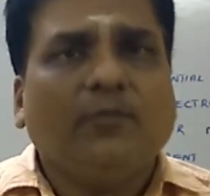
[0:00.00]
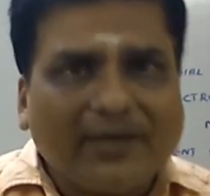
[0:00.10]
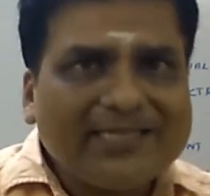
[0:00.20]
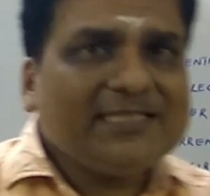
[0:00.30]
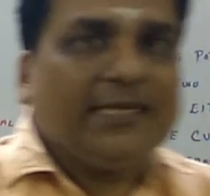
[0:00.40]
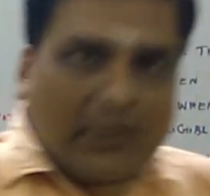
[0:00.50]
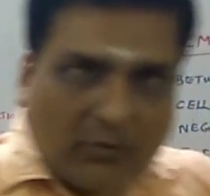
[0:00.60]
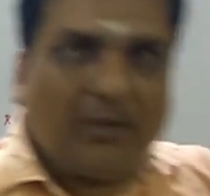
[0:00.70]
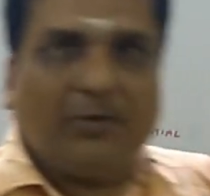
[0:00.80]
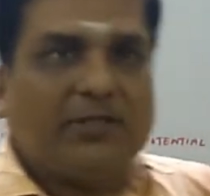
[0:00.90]
What is
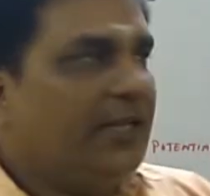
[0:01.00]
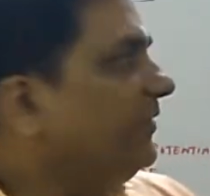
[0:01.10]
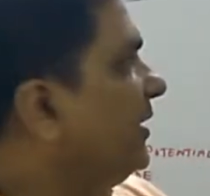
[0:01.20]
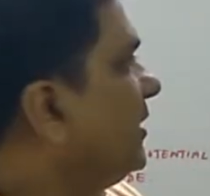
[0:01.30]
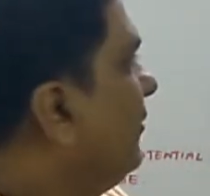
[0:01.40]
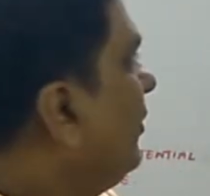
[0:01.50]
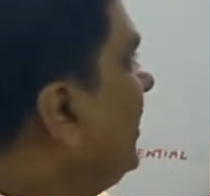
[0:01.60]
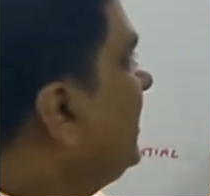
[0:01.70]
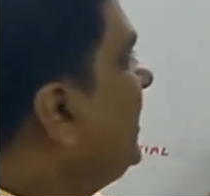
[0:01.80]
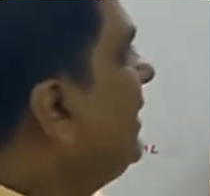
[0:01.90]
now come to the definition?
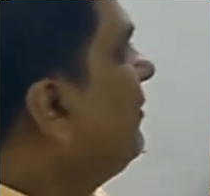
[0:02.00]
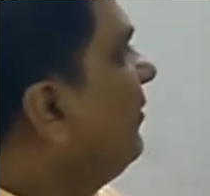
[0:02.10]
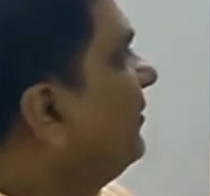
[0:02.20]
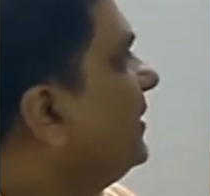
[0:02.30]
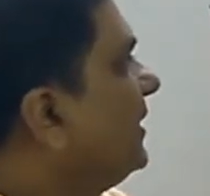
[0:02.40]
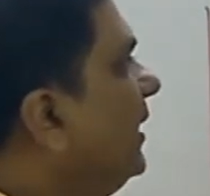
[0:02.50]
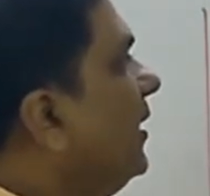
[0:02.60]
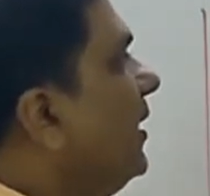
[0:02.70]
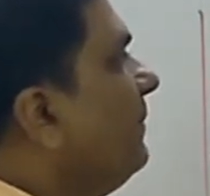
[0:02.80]
What is EMF of the cell?